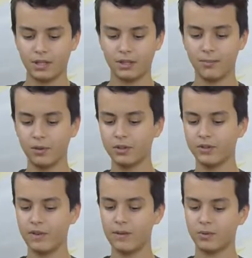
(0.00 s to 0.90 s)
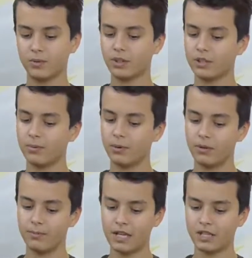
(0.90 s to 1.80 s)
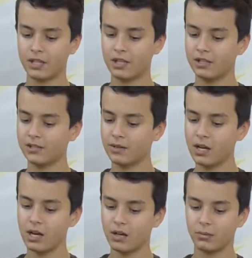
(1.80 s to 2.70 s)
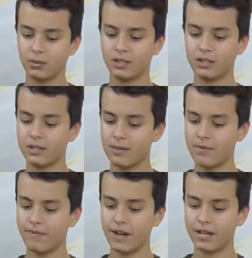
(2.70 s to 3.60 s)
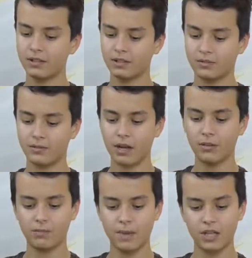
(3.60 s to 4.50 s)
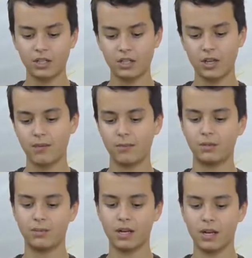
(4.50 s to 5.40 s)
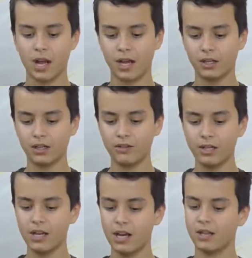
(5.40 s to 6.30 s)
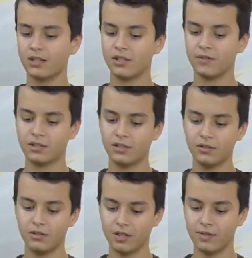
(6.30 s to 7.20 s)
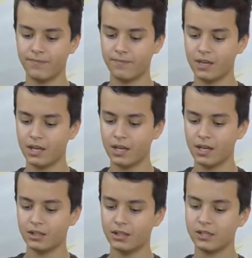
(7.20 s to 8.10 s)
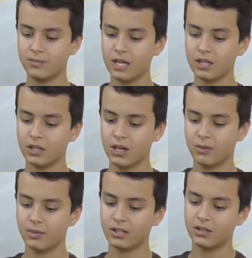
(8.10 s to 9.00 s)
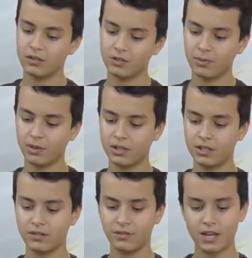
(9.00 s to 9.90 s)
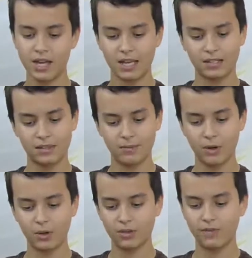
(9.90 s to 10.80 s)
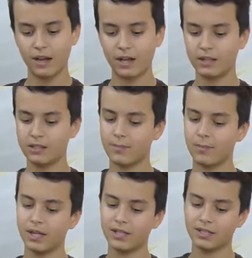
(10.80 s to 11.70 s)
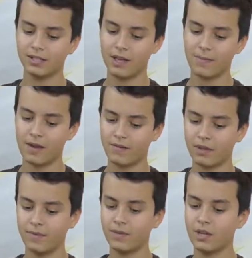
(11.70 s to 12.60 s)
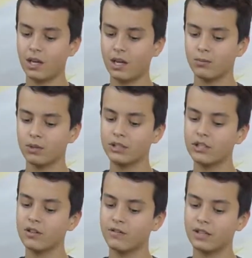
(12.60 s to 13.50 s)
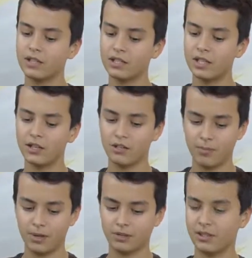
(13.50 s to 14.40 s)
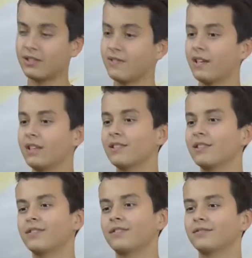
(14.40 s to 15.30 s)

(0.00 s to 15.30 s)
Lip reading: The most famous water polo match in history was the semi-finals round match between Hungary and the Soviet Union. This match went into sports history as the most violent and bloodiest game ever. What did your father tell you about this event?